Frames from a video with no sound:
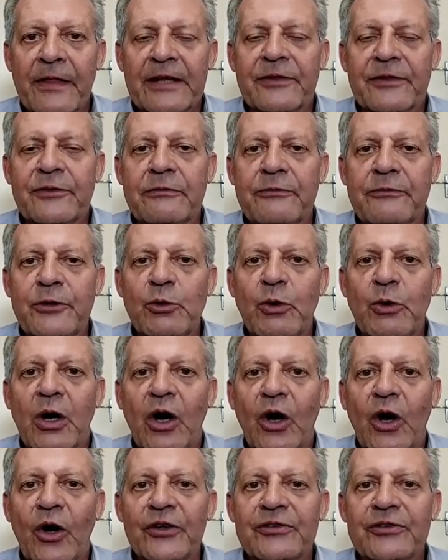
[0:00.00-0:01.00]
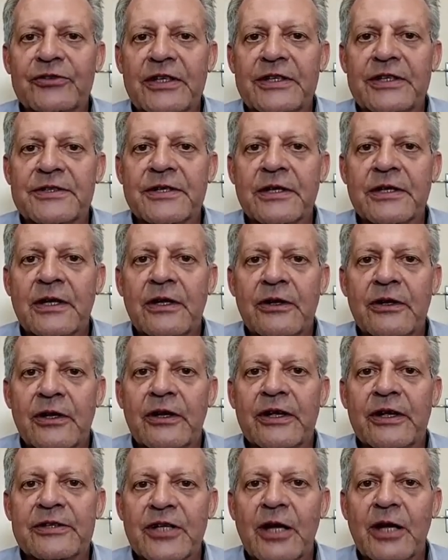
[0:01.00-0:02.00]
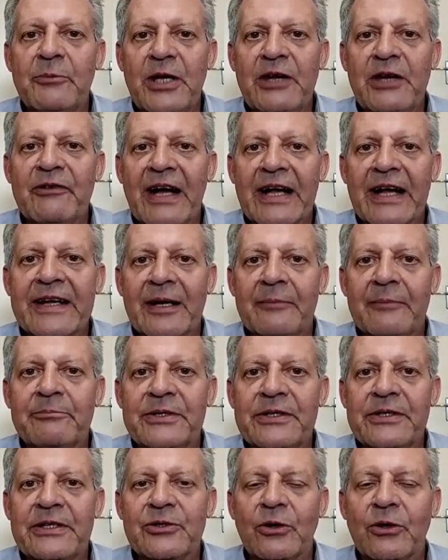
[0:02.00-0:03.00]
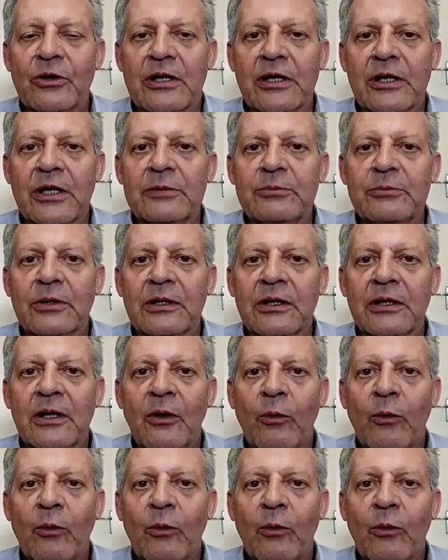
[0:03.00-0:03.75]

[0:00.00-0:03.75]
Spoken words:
viewer asked is, so many of our companies are global,